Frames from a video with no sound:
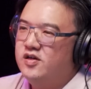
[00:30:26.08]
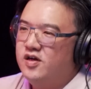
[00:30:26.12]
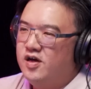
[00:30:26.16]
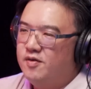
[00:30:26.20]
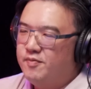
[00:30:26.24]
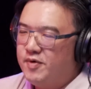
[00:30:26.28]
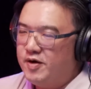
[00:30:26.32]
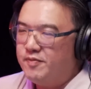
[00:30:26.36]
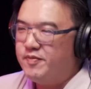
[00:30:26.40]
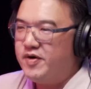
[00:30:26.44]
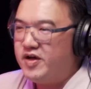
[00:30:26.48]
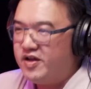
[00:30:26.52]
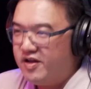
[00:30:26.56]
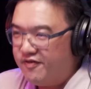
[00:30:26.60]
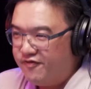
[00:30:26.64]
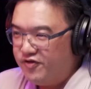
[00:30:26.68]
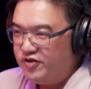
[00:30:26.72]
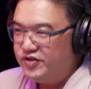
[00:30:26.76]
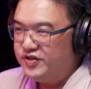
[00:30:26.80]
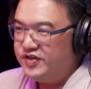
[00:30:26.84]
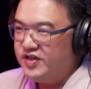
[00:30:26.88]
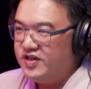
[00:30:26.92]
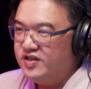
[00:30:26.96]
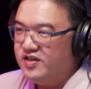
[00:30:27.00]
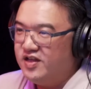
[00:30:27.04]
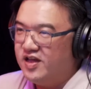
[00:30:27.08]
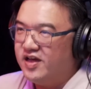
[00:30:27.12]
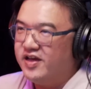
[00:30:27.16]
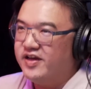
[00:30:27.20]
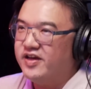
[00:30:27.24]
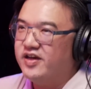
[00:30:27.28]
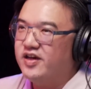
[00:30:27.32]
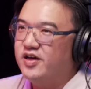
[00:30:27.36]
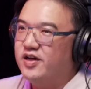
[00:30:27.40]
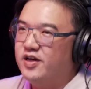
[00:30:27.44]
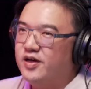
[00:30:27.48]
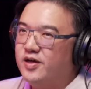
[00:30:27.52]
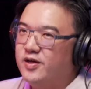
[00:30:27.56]
But have you seen
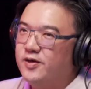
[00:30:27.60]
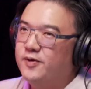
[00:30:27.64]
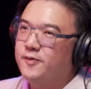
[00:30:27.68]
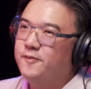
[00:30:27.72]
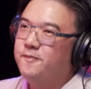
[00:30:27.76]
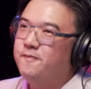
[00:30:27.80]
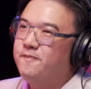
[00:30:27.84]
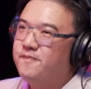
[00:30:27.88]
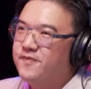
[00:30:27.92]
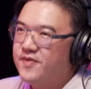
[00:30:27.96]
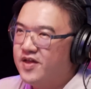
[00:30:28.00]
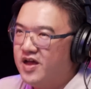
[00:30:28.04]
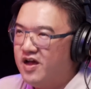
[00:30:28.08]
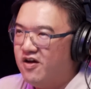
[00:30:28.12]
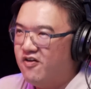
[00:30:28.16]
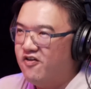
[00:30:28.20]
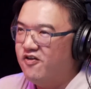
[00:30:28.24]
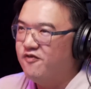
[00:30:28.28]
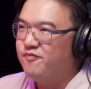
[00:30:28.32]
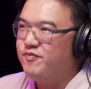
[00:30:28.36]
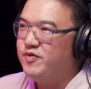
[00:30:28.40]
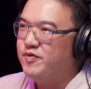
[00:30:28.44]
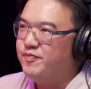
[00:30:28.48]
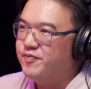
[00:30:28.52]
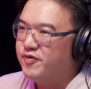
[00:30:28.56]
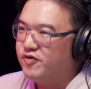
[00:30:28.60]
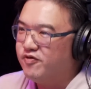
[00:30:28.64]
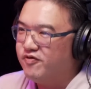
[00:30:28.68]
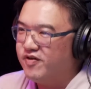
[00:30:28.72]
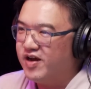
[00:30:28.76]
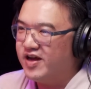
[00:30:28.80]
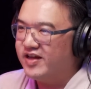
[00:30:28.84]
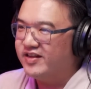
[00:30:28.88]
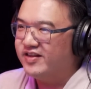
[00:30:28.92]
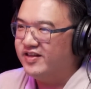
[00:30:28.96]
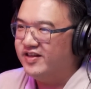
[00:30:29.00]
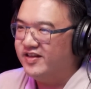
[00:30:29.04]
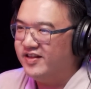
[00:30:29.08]
how have people
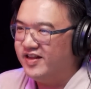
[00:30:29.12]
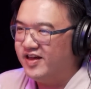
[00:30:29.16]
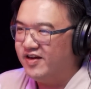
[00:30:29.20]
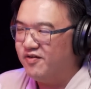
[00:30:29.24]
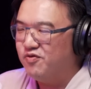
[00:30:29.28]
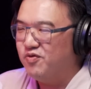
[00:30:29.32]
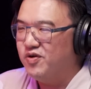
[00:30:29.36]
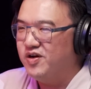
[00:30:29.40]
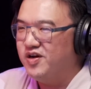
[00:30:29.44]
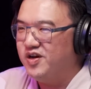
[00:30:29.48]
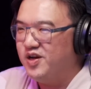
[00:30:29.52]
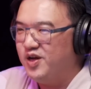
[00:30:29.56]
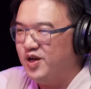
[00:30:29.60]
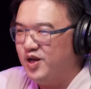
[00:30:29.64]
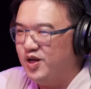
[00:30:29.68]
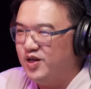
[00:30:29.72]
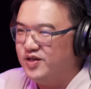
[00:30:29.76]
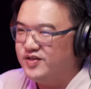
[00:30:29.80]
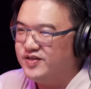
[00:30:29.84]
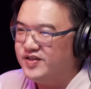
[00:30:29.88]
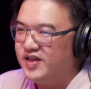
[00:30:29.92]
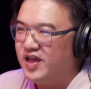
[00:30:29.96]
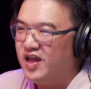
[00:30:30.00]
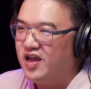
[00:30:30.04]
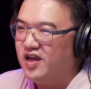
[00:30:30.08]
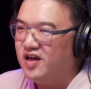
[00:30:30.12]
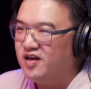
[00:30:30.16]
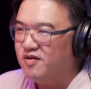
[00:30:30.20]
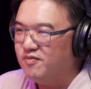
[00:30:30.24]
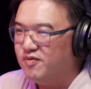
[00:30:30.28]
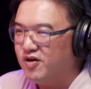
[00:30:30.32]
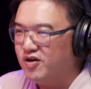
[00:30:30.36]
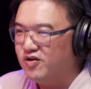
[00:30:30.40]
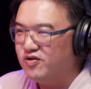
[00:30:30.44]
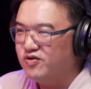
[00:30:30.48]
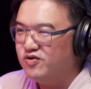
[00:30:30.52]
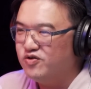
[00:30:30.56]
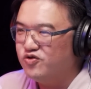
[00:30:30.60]
reacted? Like what are they saying
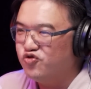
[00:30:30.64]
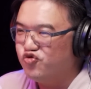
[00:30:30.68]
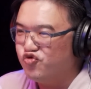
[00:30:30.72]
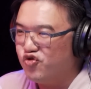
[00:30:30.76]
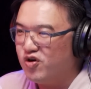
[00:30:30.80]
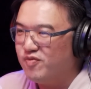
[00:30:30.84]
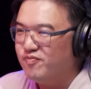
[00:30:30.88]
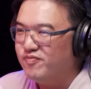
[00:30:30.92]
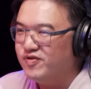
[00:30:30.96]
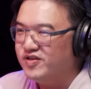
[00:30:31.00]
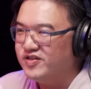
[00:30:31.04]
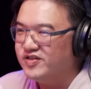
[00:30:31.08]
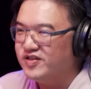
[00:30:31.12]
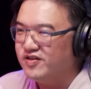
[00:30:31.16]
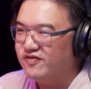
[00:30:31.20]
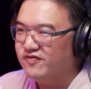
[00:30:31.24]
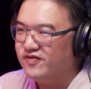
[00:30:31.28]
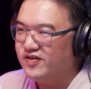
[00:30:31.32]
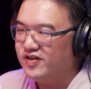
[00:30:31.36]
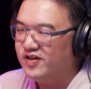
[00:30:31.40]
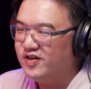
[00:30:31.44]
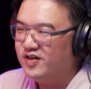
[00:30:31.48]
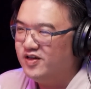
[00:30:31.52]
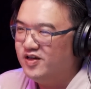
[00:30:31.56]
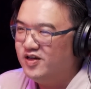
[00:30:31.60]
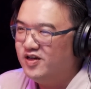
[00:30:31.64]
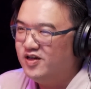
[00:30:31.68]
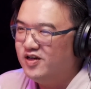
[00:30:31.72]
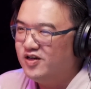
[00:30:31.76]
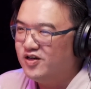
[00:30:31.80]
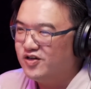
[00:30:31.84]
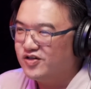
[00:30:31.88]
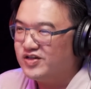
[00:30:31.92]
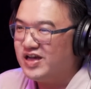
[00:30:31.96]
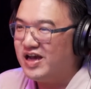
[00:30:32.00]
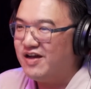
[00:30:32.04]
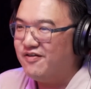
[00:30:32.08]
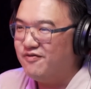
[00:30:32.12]
about Trump itself?
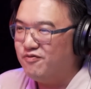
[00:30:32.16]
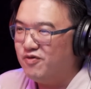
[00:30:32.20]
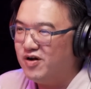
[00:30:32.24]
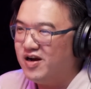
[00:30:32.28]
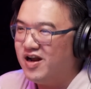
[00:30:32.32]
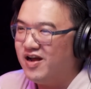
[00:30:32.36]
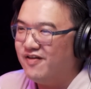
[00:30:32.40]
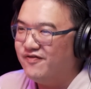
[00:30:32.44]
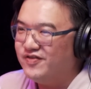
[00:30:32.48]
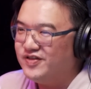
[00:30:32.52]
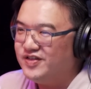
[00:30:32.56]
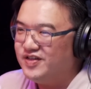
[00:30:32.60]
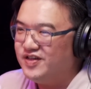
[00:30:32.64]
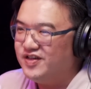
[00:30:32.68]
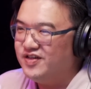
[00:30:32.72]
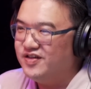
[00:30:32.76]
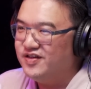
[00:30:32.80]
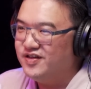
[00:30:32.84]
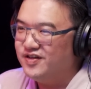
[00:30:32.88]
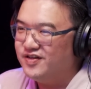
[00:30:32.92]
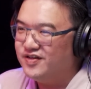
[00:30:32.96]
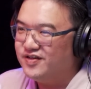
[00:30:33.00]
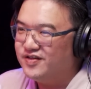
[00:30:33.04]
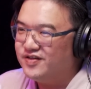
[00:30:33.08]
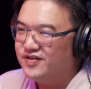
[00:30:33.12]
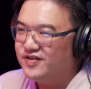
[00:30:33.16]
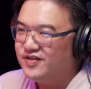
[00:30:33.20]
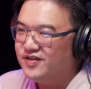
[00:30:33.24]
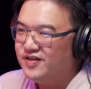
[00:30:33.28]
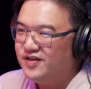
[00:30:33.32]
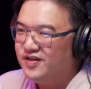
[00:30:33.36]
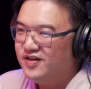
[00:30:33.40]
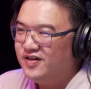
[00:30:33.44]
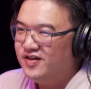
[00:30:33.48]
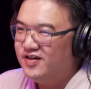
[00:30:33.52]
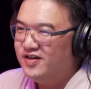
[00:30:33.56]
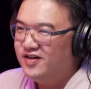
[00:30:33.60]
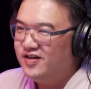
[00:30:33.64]
Because what I've seen is
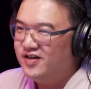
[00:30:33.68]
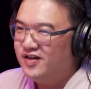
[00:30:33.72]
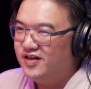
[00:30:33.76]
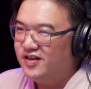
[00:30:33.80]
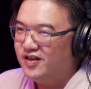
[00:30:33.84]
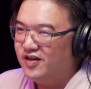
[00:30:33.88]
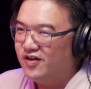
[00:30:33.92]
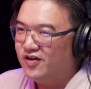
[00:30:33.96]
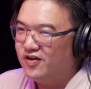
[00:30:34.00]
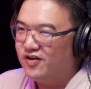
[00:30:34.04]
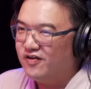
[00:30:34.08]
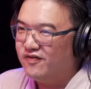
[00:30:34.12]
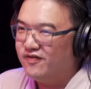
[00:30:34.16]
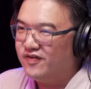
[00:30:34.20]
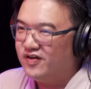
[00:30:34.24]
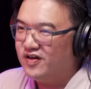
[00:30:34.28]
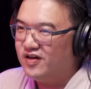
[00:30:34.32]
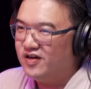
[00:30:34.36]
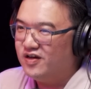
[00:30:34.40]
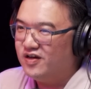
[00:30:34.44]
a lot of